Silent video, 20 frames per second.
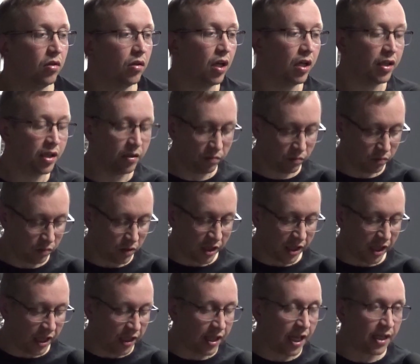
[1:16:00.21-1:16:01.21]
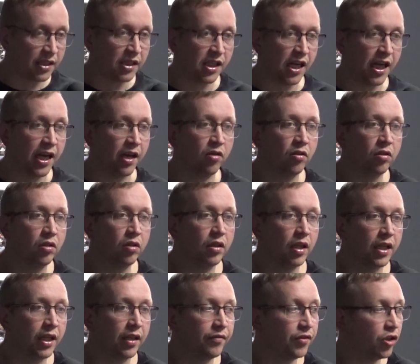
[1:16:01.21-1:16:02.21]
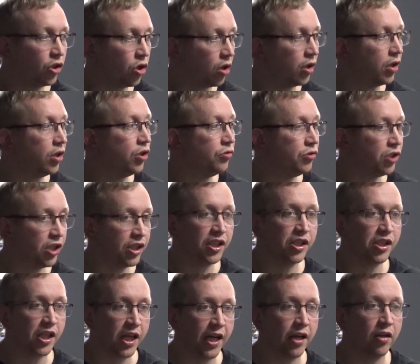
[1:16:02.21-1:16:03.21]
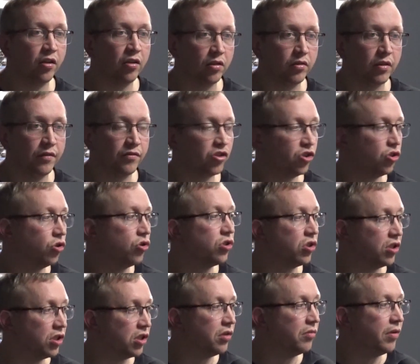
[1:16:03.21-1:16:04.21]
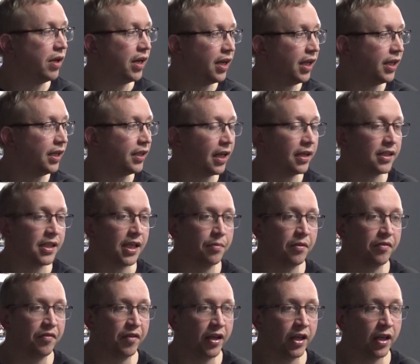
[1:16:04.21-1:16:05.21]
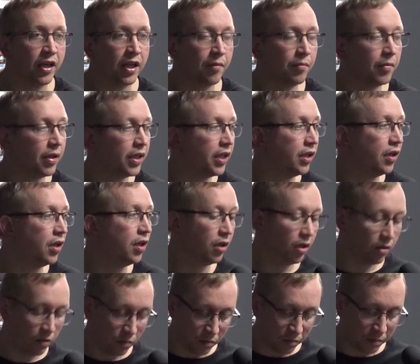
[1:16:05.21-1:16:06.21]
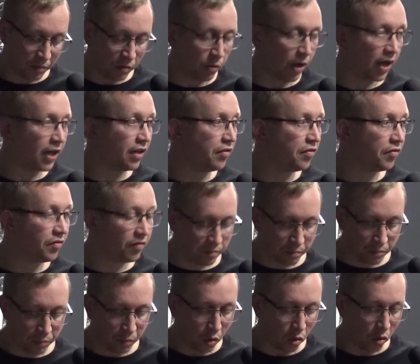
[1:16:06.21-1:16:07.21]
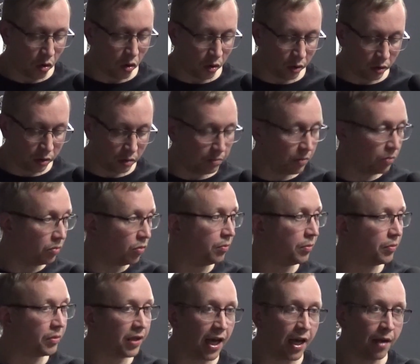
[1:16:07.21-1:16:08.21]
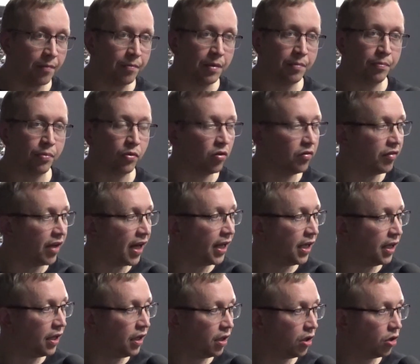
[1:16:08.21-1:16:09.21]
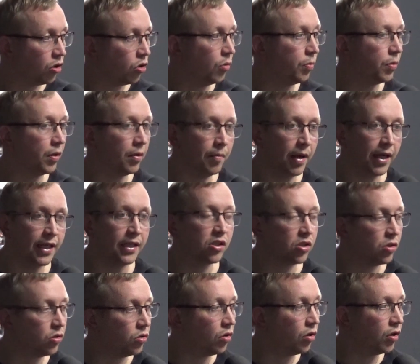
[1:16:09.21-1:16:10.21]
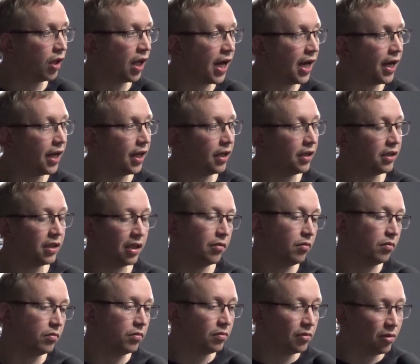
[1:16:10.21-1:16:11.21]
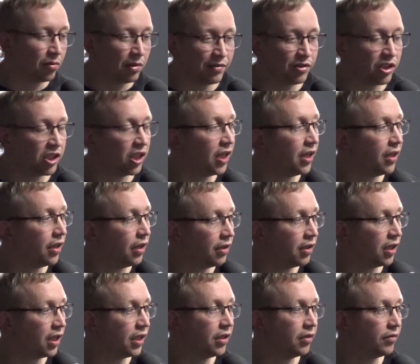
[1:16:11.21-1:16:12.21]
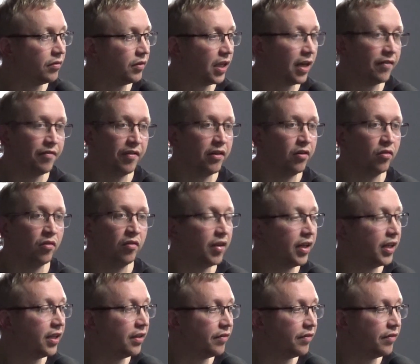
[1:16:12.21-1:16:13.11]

are they in that circle? Like, have you got it? Who's in your circle of trust, as it were, like that type of thing? And I'm like, well, my wife, Paul, my mum and dad, my brother, a couple of mates and all that. And I'm like, don't give a shit. I'm like, yeah, fair enough. Like,